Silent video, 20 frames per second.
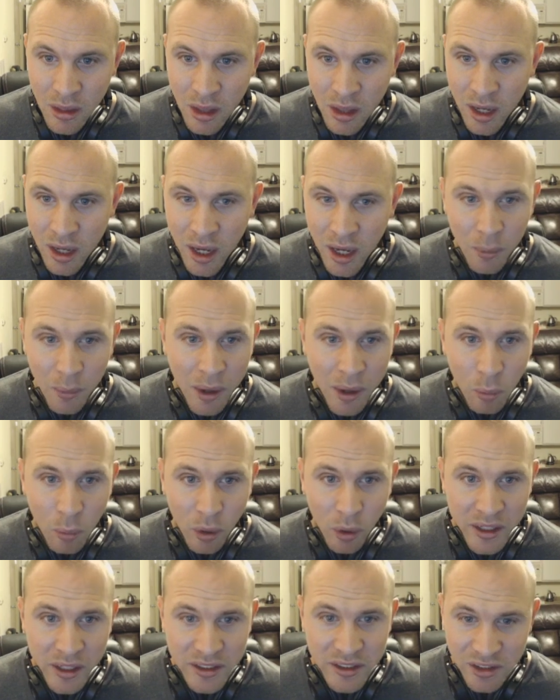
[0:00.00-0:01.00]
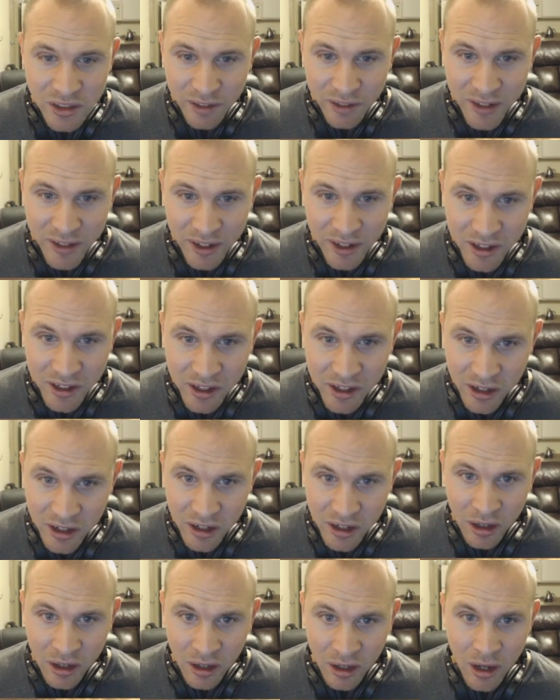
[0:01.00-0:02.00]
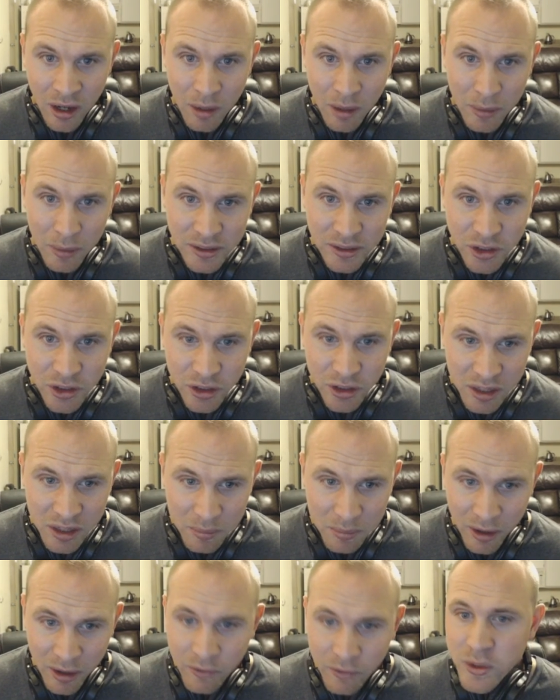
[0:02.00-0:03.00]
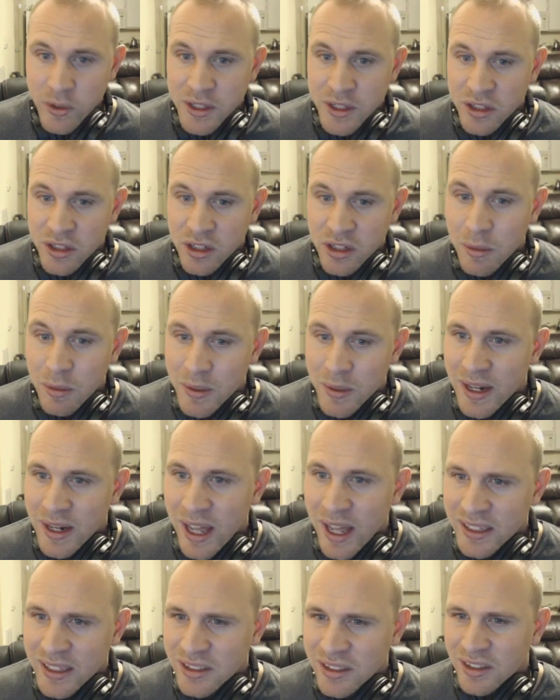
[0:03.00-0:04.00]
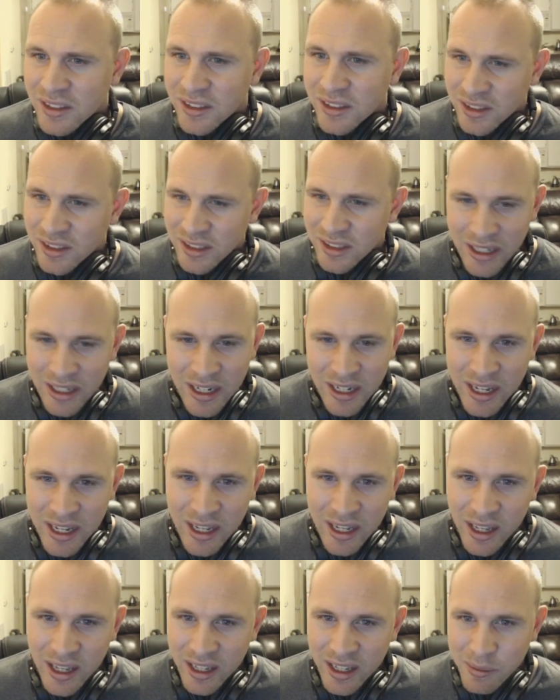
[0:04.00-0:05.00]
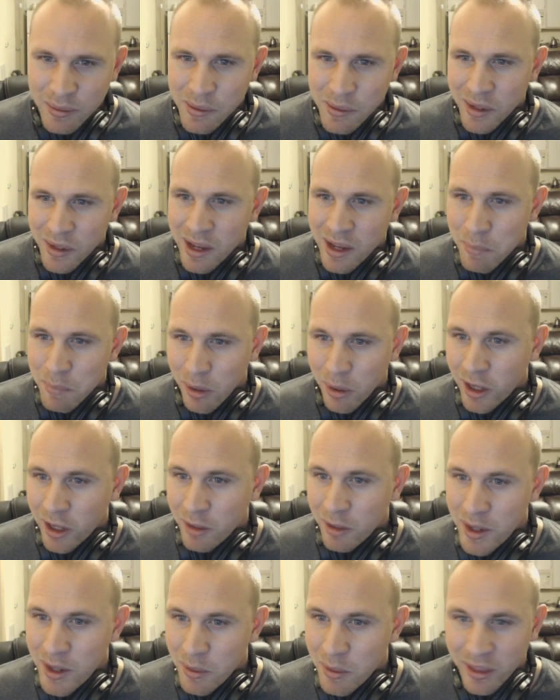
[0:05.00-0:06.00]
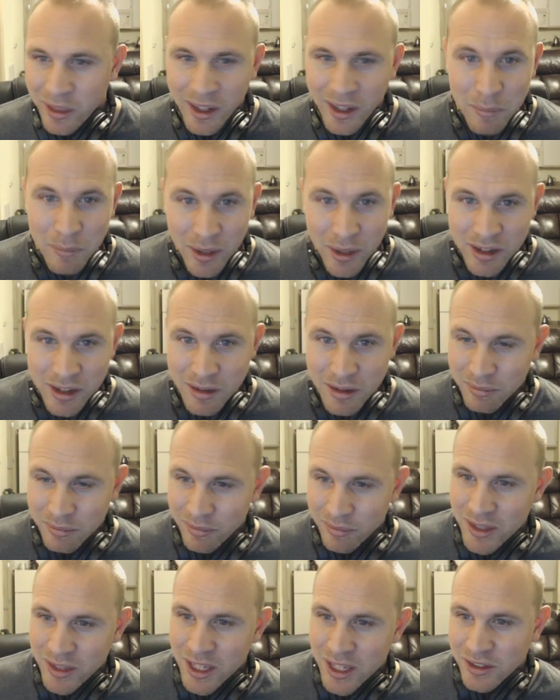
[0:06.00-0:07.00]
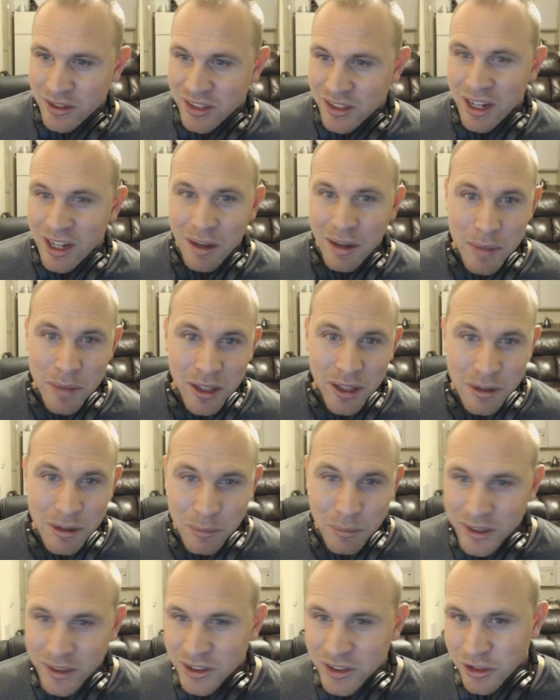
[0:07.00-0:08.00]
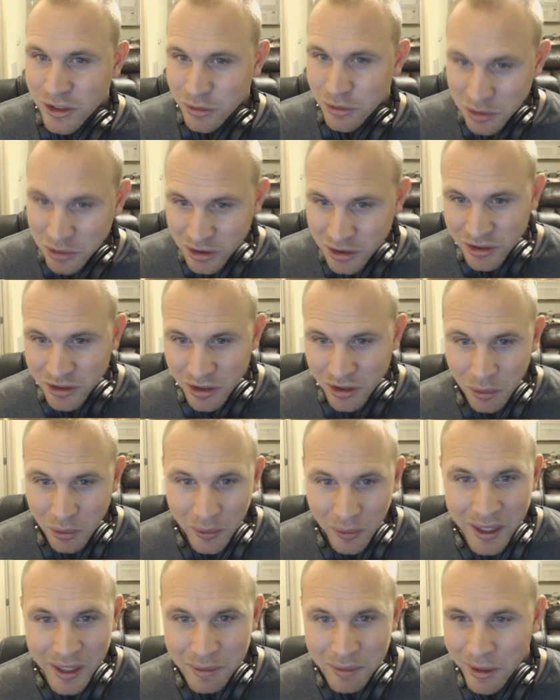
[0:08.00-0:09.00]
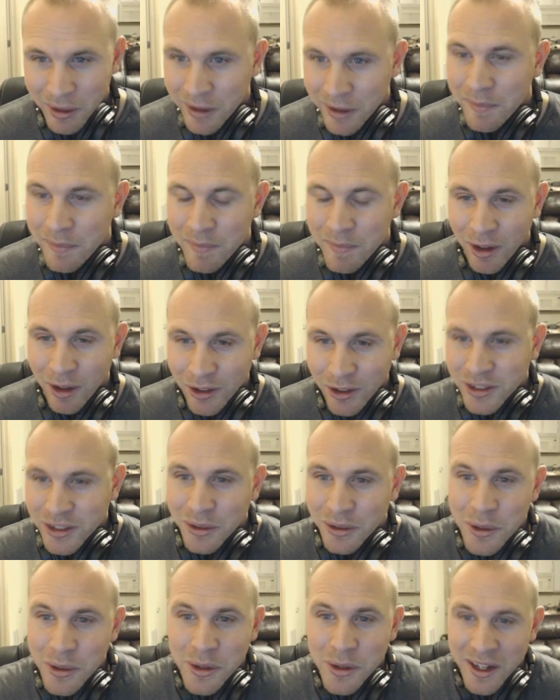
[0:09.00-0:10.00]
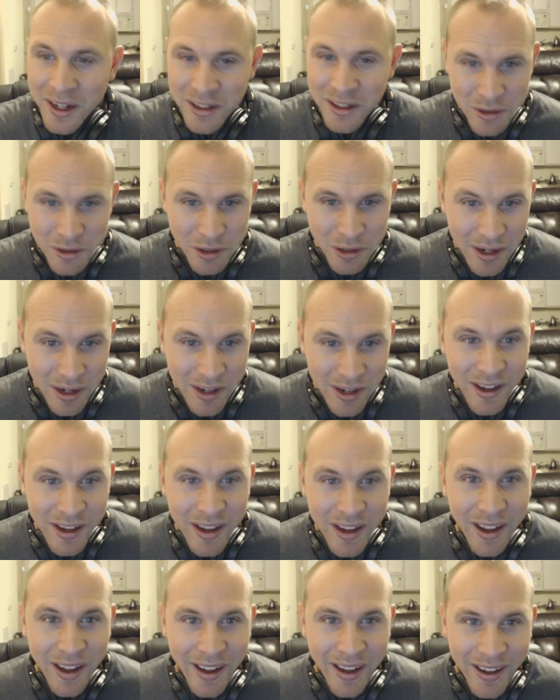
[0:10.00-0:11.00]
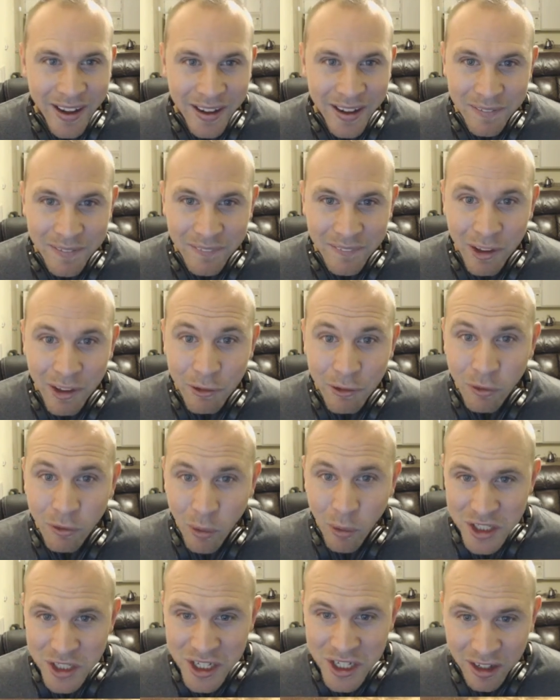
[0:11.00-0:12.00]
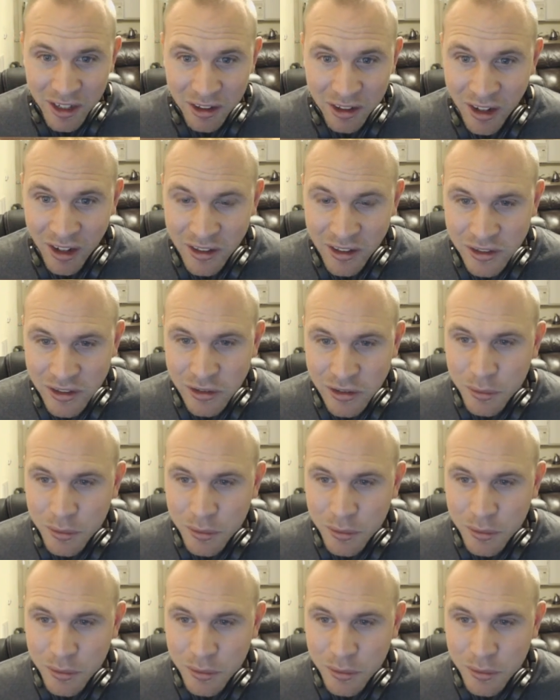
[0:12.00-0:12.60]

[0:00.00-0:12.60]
We got more good stuff down here. Monster debuff, which is going to be nice because people keep burning me with like sending a million monsters, which is annoying, but also who cares? Level 14 unlocks.